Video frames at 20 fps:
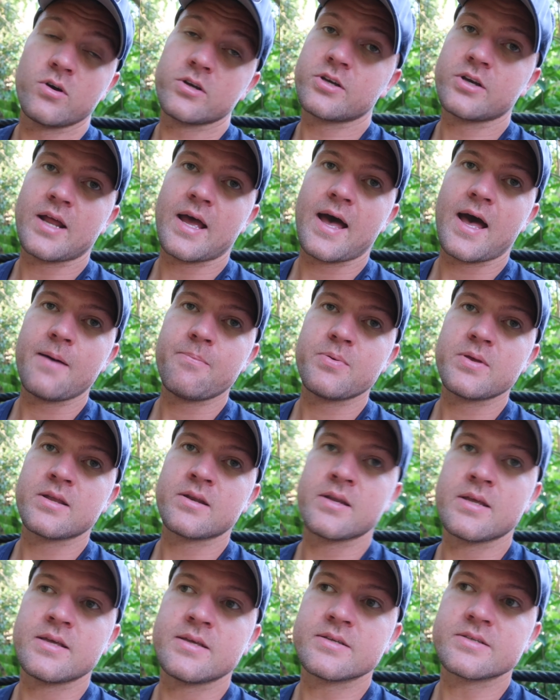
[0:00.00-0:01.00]
What could
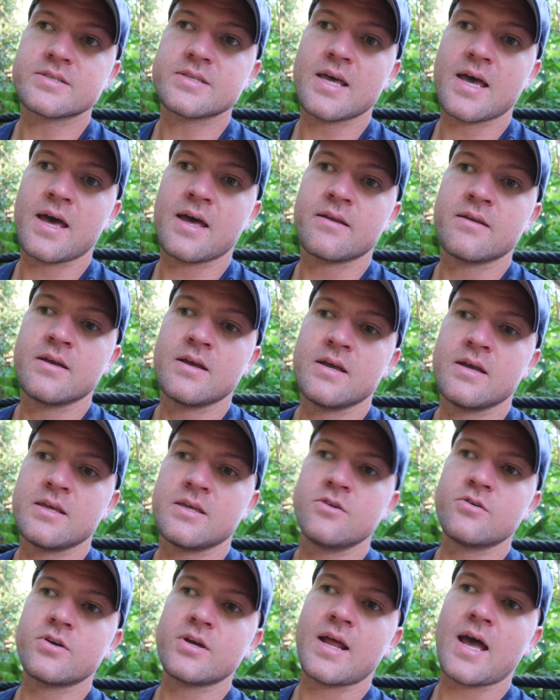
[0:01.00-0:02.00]
happen is that
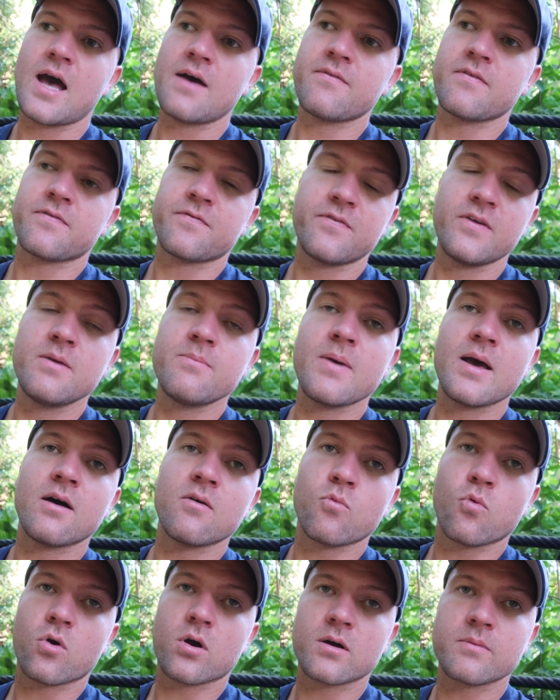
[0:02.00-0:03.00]
you could have a
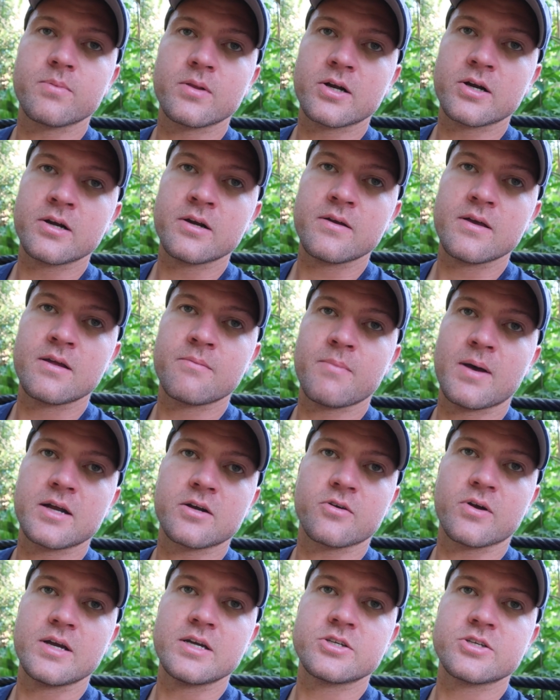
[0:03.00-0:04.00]
female warbler in
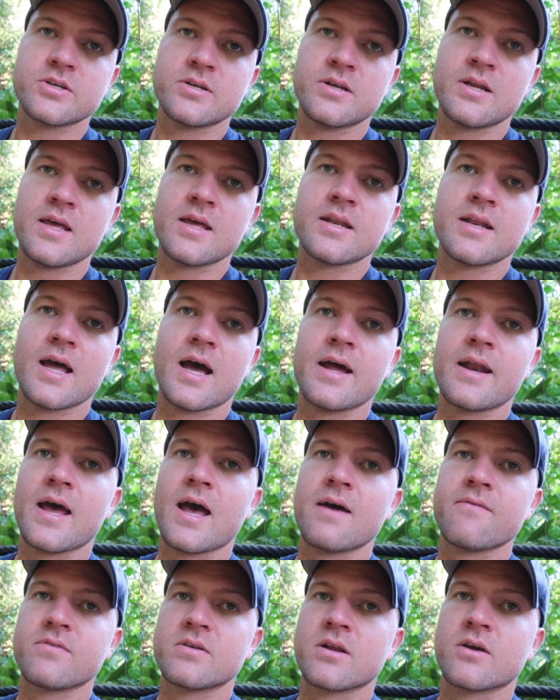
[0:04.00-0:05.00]
migration and not
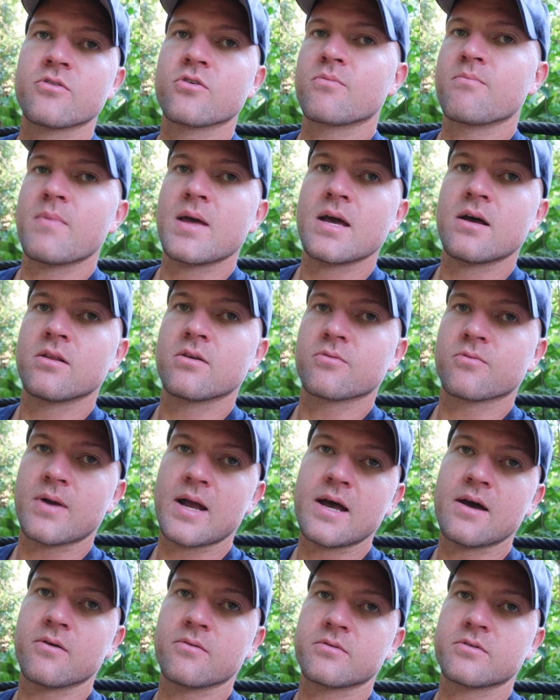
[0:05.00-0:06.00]
have another male
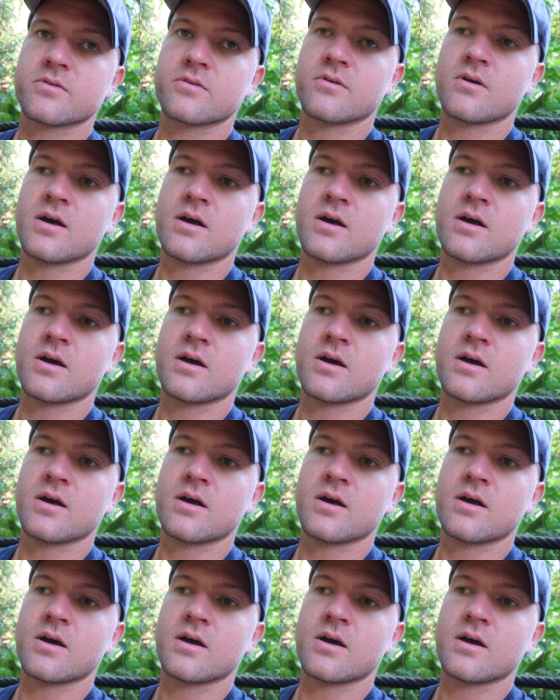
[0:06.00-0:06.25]
around.